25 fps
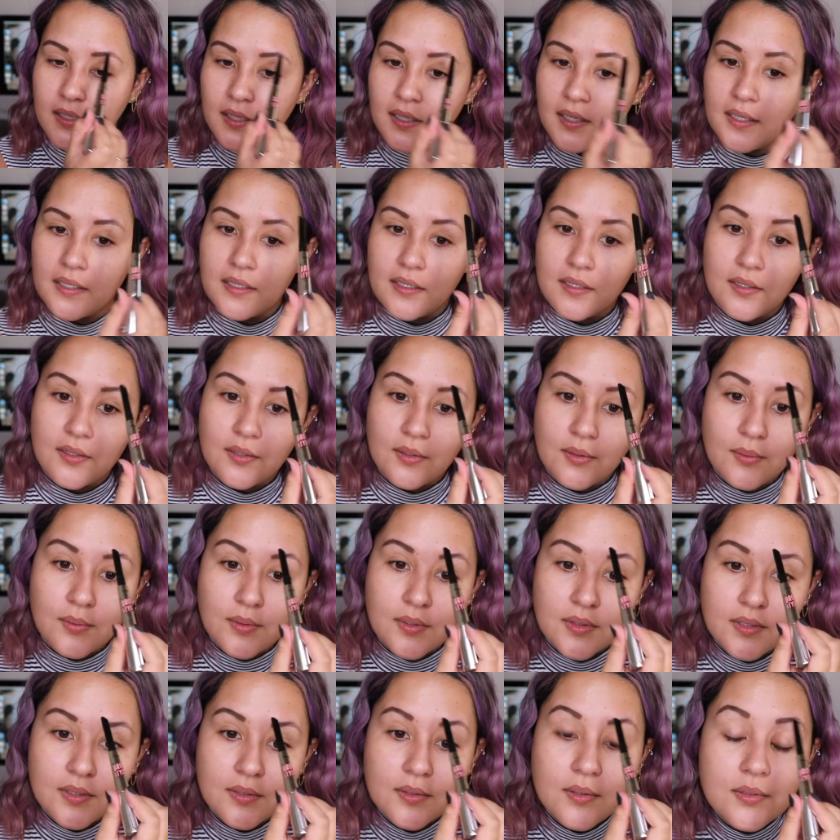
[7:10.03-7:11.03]
I didn't know
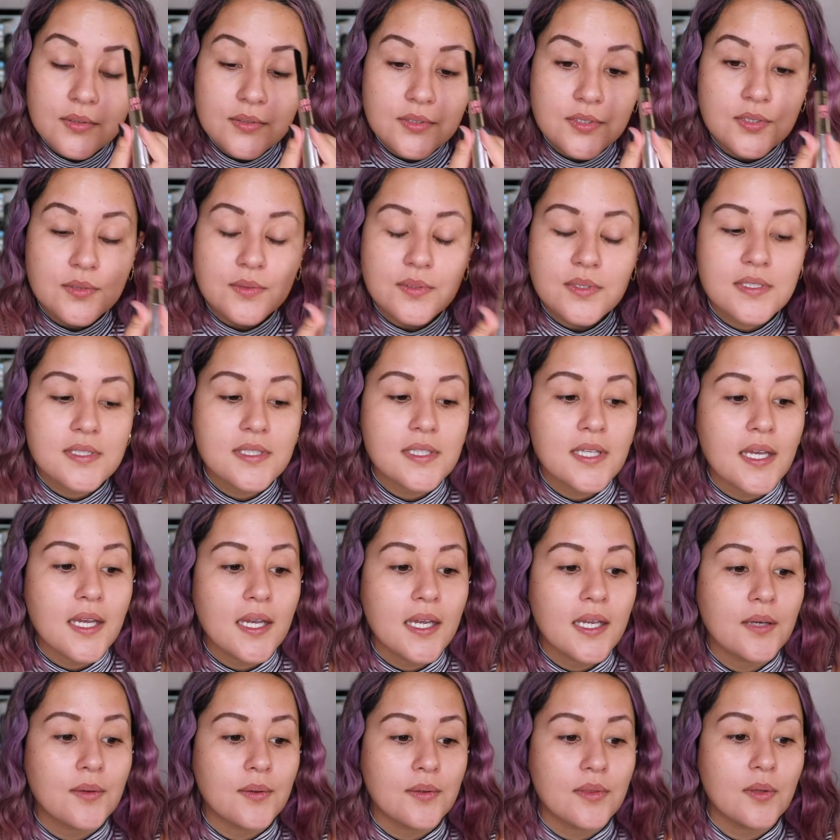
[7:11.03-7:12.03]
what the culture was
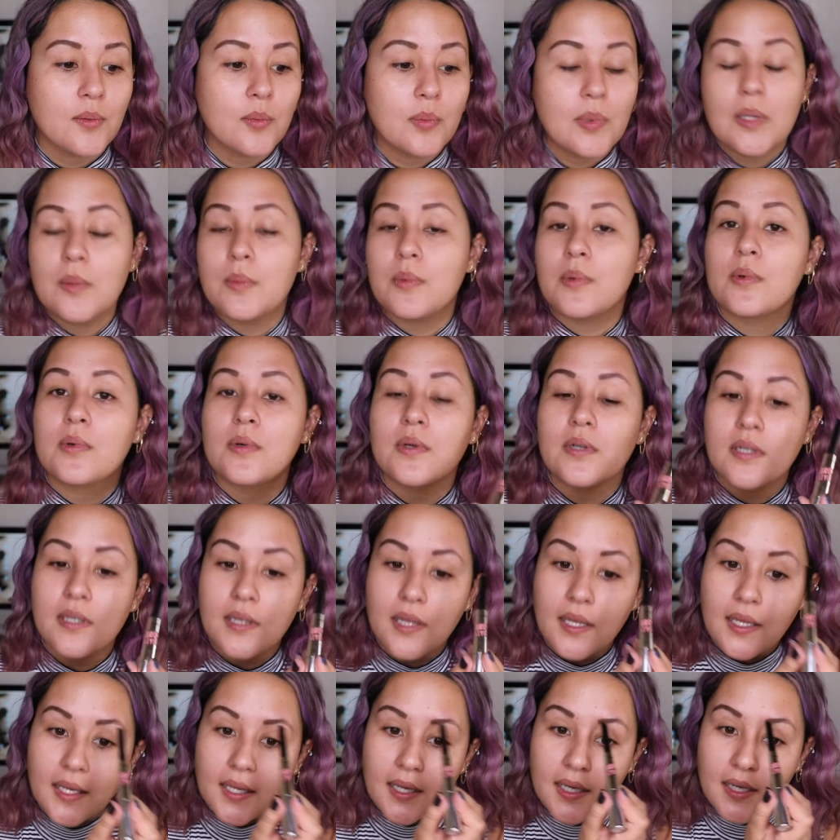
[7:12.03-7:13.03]
like, what the people were
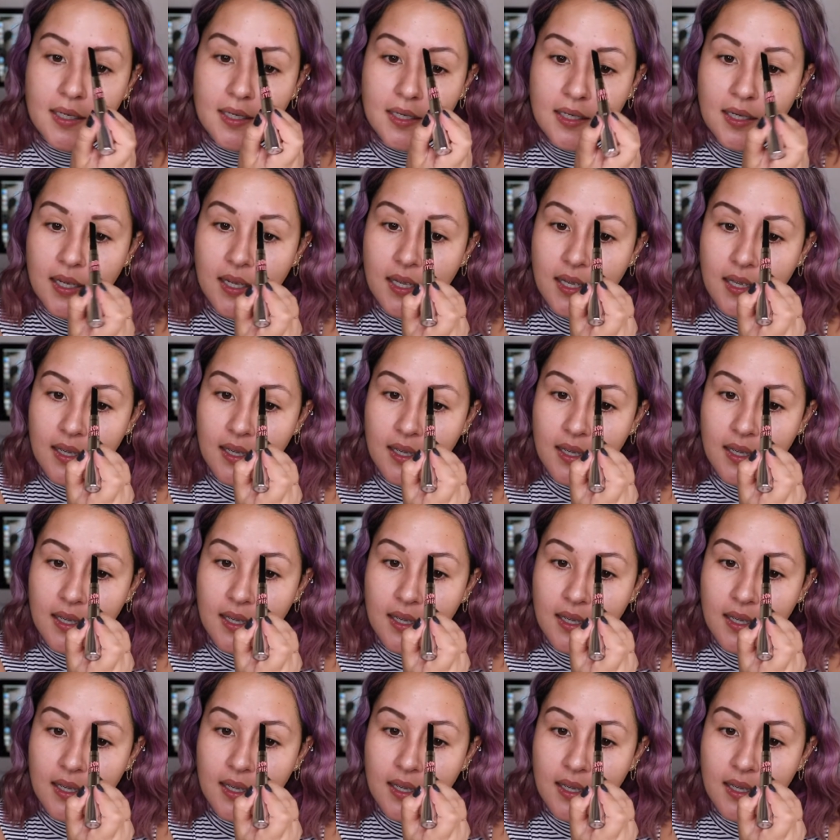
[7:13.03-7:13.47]
like.